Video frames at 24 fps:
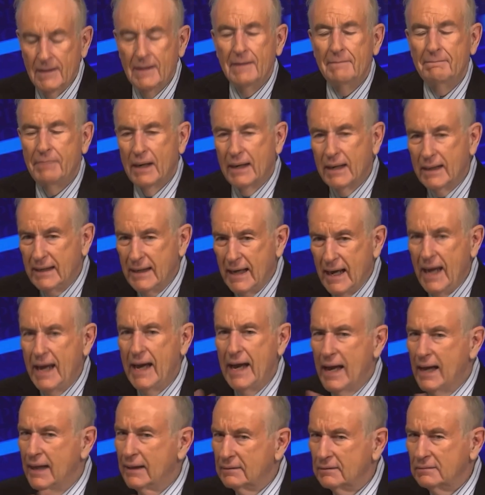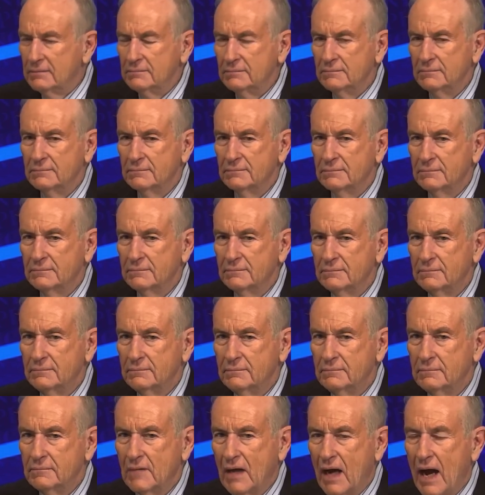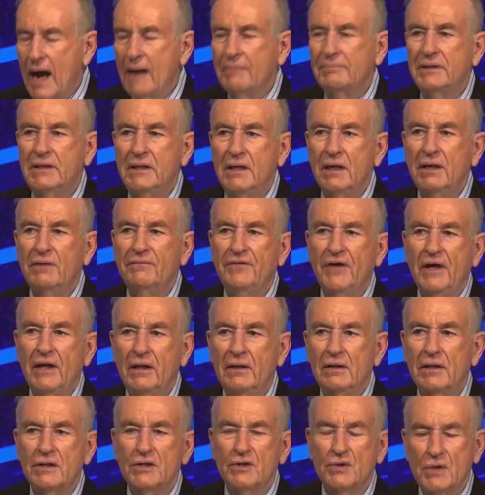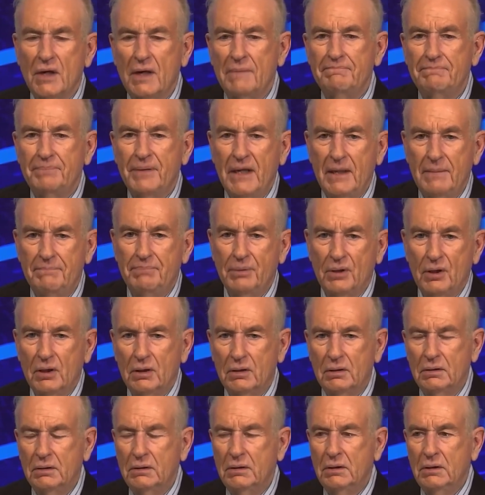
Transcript: But again, I'm giving the Trump people